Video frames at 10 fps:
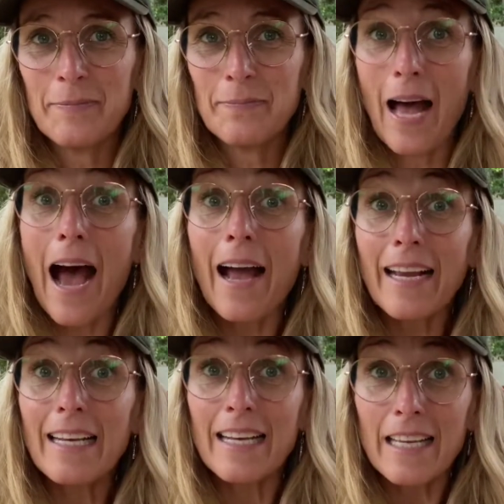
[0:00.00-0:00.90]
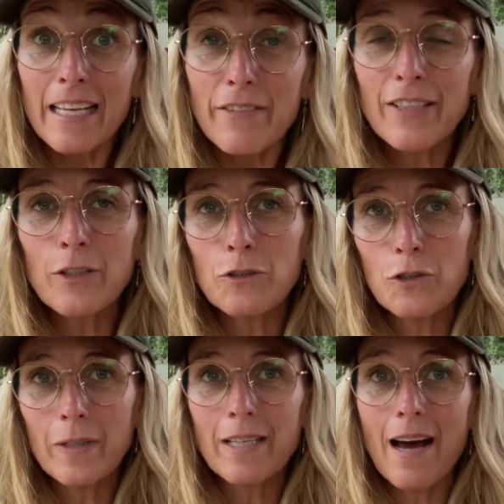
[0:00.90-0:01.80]
I live in
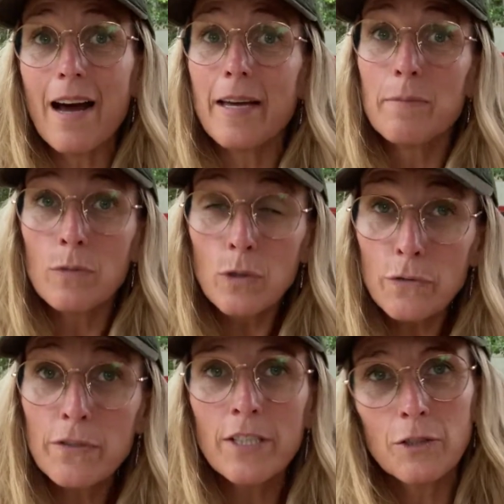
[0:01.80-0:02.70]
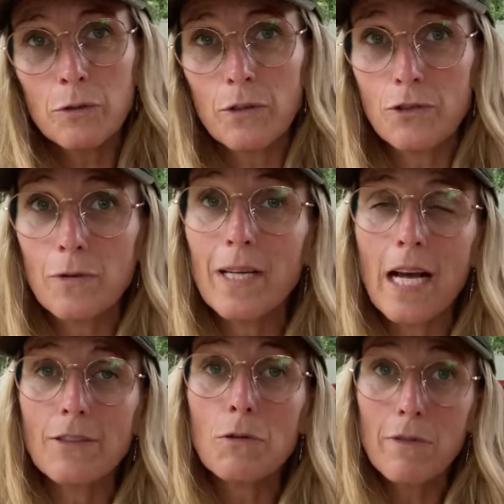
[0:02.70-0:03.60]
Costa Rica. I moved to Costa
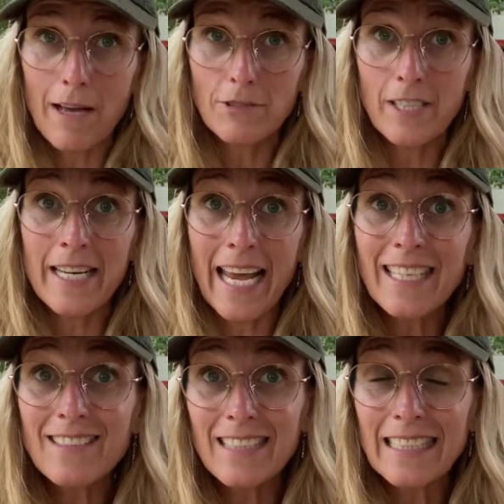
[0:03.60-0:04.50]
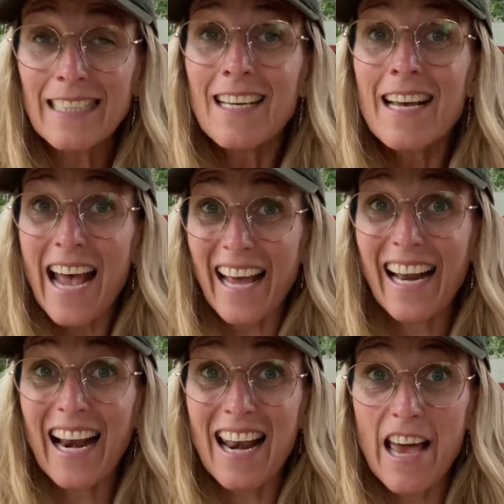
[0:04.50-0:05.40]
Rica in 2018 and
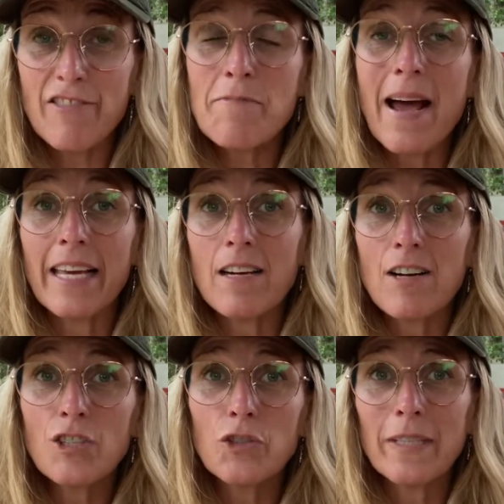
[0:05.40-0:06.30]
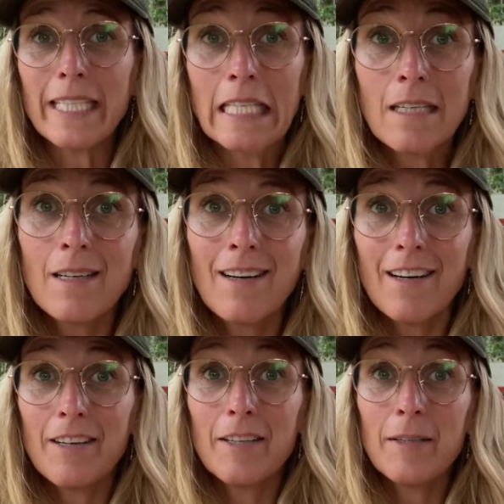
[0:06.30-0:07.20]
I left my country
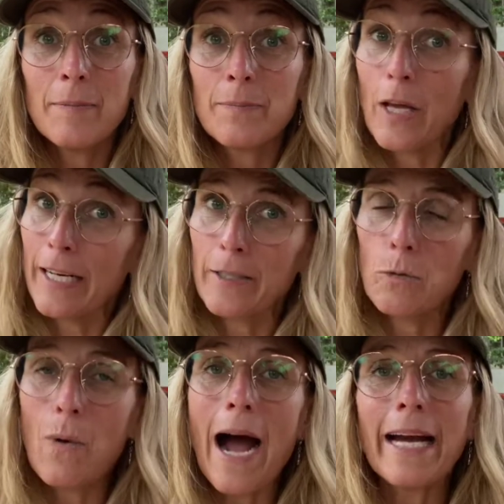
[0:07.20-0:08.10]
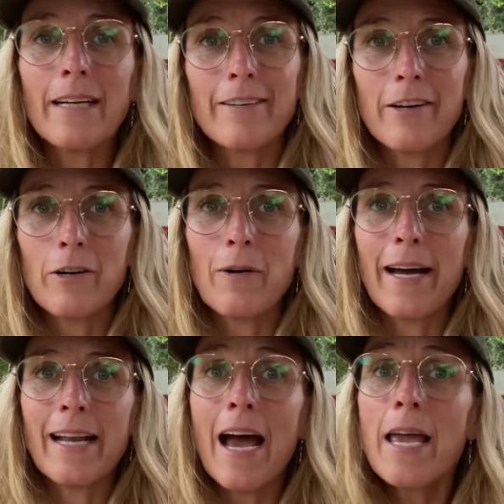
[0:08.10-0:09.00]
a little while ago.
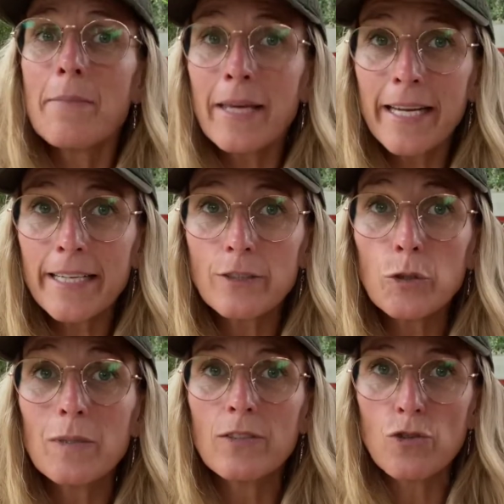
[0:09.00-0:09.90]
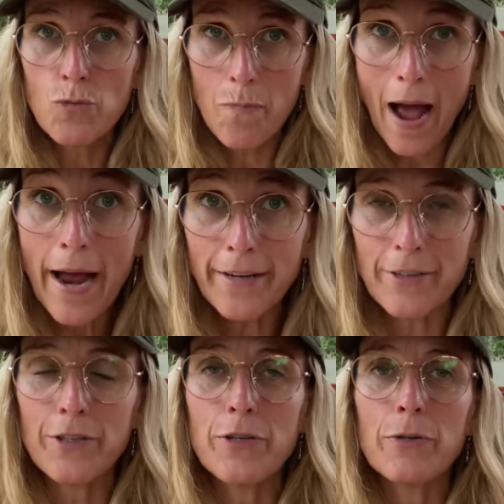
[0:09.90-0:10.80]
And I am here to
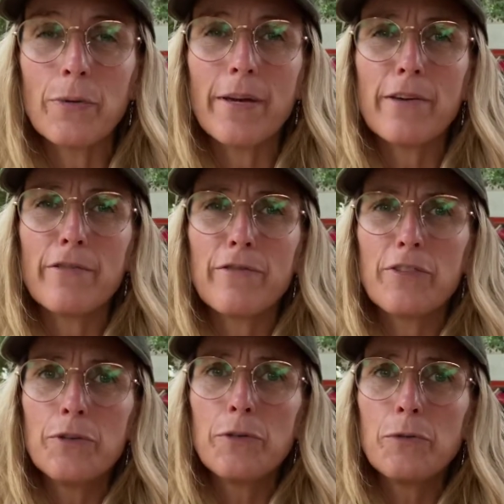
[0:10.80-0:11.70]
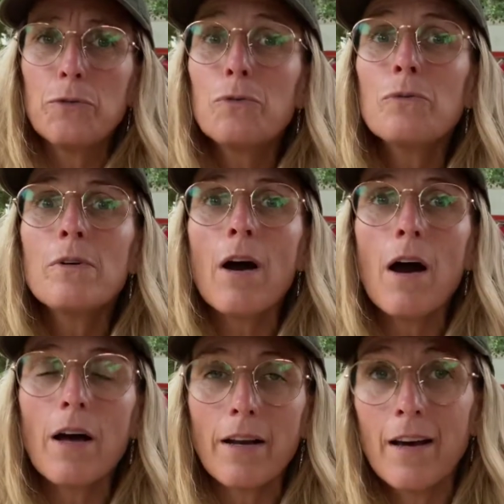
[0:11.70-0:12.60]
inspire you if you do not